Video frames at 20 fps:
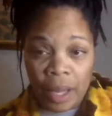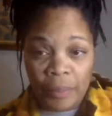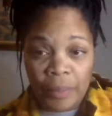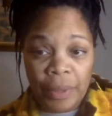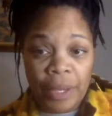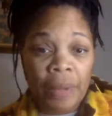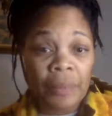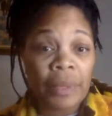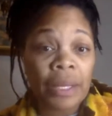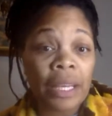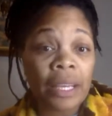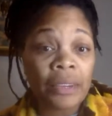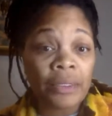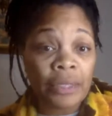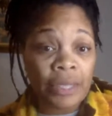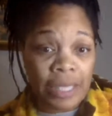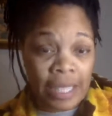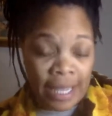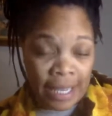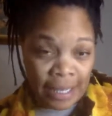becoming
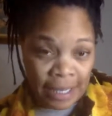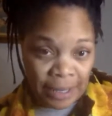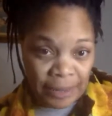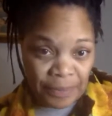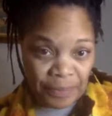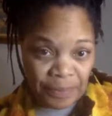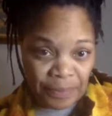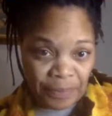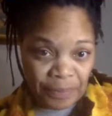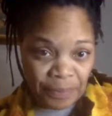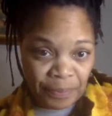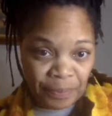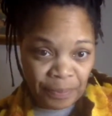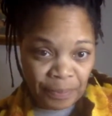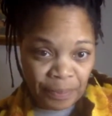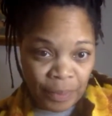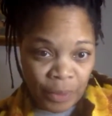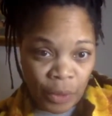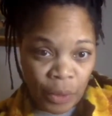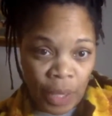irritated.
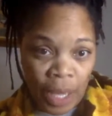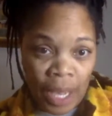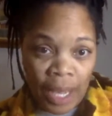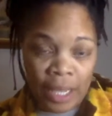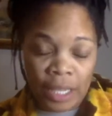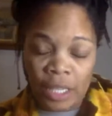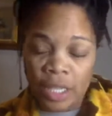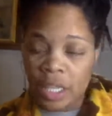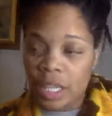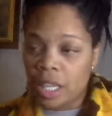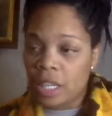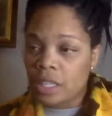Okay.